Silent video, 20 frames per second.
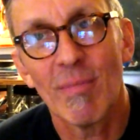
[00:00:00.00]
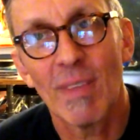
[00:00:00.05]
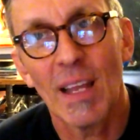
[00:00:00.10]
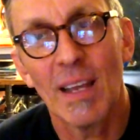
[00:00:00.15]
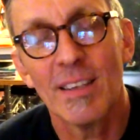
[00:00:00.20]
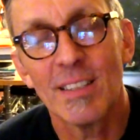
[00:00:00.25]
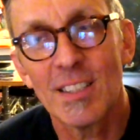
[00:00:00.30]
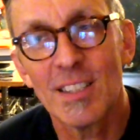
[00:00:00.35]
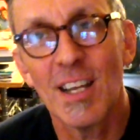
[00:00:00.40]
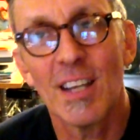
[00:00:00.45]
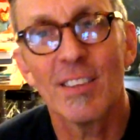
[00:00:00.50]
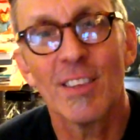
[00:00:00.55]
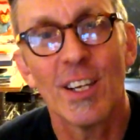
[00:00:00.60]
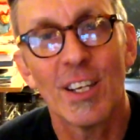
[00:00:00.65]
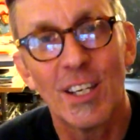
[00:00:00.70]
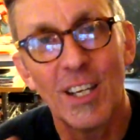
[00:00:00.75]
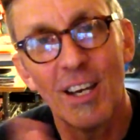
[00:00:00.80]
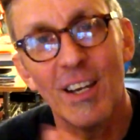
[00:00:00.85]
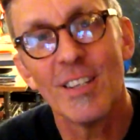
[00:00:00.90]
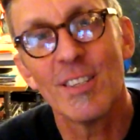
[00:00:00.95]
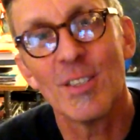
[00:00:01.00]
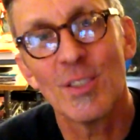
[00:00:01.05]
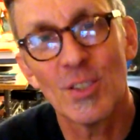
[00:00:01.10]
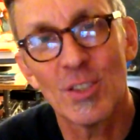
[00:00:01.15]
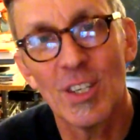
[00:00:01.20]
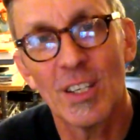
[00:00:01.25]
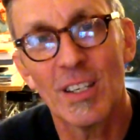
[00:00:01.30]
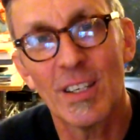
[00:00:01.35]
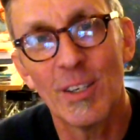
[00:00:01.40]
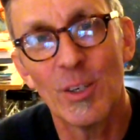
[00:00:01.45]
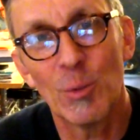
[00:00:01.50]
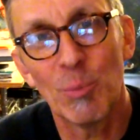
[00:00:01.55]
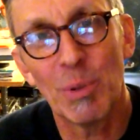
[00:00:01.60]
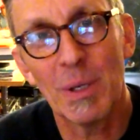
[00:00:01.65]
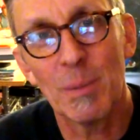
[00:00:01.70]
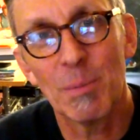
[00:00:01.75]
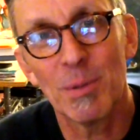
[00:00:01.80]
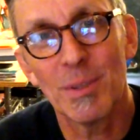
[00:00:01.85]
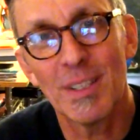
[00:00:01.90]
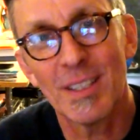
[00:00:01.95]
it's not the guns that kill
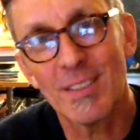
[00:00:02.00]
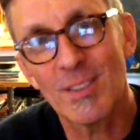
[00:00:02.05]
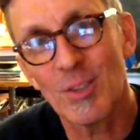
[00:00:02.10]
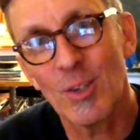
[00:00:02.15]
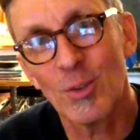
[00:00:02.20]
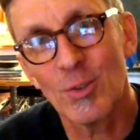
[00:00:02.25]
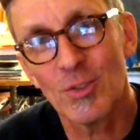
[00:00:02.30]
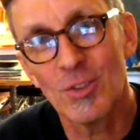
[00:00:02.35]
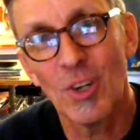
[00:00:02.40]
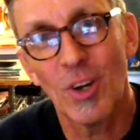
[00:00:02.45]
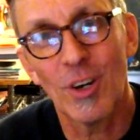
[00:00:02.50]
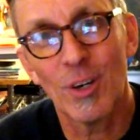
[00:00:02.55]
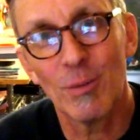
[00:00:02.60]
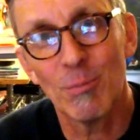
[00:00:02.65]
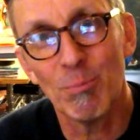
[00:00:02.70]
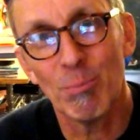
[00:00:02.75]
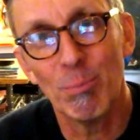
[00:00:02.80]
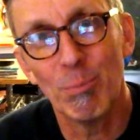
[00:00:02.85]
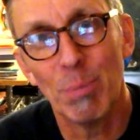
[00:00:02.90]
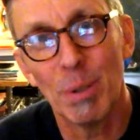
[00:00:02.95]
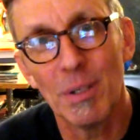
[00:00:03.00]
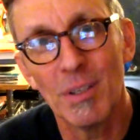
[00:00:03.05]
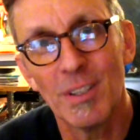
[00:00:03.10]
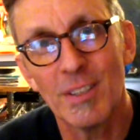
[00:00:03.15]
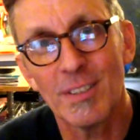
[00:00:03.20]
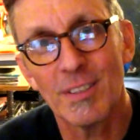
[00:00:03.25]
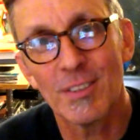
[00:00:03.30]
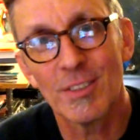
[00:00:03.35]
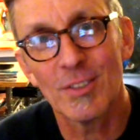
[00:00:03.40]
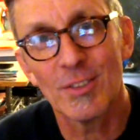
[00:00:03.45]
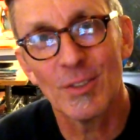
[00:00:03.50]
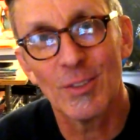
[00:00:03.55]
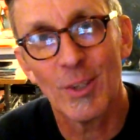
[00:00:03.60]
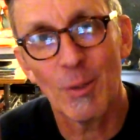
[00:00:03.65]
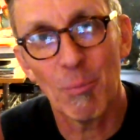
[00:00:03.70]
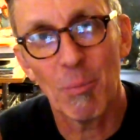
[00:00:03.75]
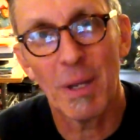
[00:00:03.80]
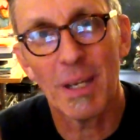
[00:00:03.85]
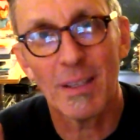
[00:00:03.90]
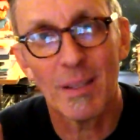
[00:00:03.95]
people, it's those darn bullets
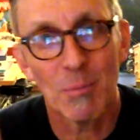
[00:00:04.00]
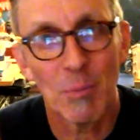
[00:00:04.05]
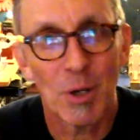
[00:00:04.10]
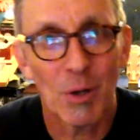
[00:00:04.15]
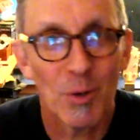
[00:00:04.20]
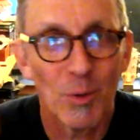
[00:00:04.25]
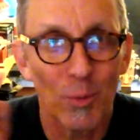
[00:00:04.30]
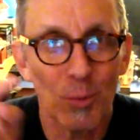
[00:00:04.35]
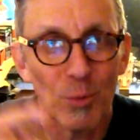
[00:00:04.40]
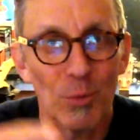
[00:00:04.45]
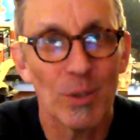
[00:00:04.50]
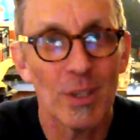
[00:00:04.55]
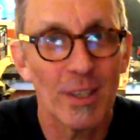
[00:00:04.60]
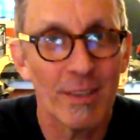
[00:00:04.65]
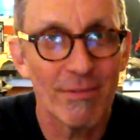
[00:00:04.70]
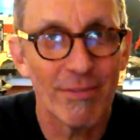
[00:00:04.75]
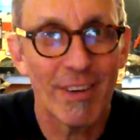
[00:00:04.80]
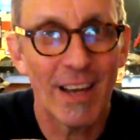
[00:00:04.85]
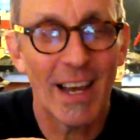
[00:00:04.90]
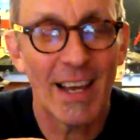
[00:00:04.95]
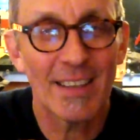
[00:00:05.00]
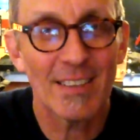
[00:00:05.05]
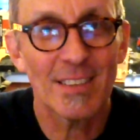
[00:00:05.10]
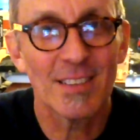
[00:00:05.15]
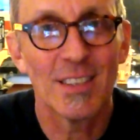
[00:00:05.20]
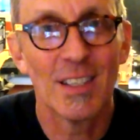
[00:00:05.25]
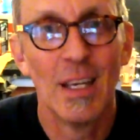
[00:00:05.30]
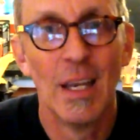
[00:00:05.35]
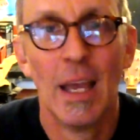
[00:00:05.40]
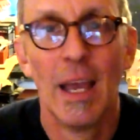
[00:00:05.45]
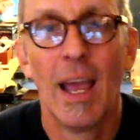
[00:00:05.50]
that make them go really fast.